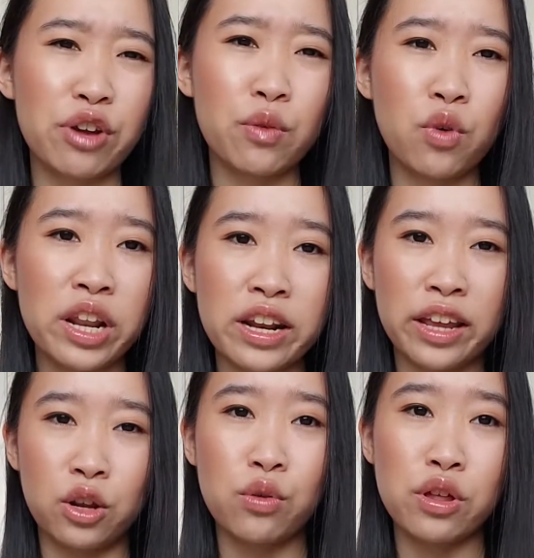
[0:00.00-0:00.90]
one, and I
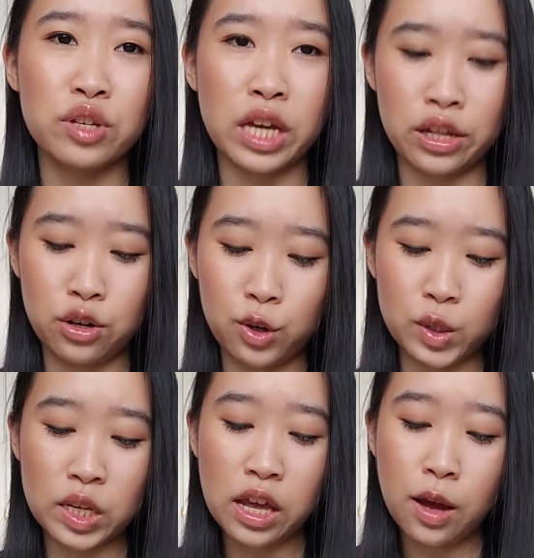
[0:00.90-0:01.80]
know there's others,
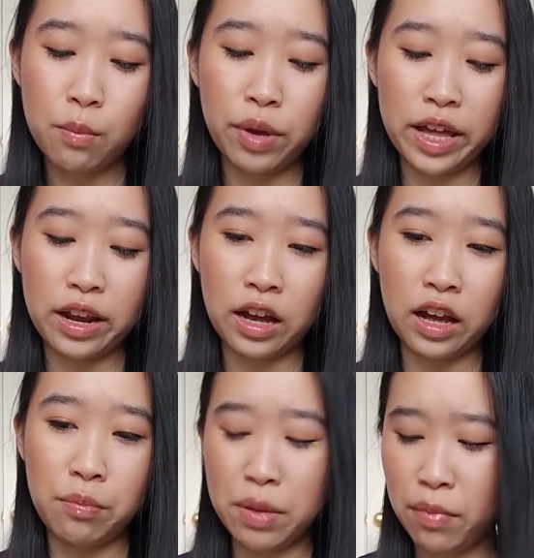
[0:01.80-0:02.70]
but
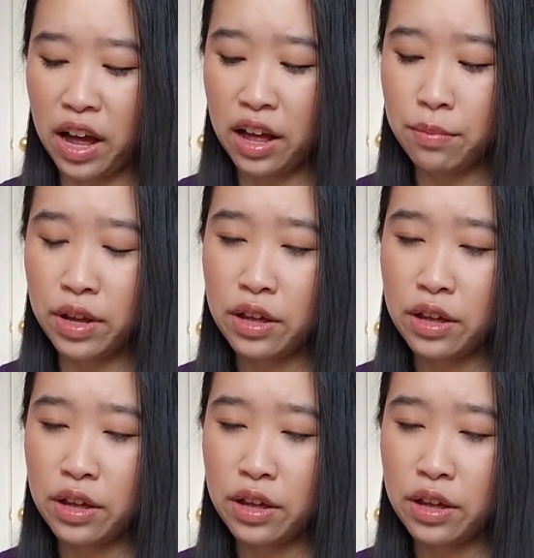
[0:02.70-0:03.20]
my mom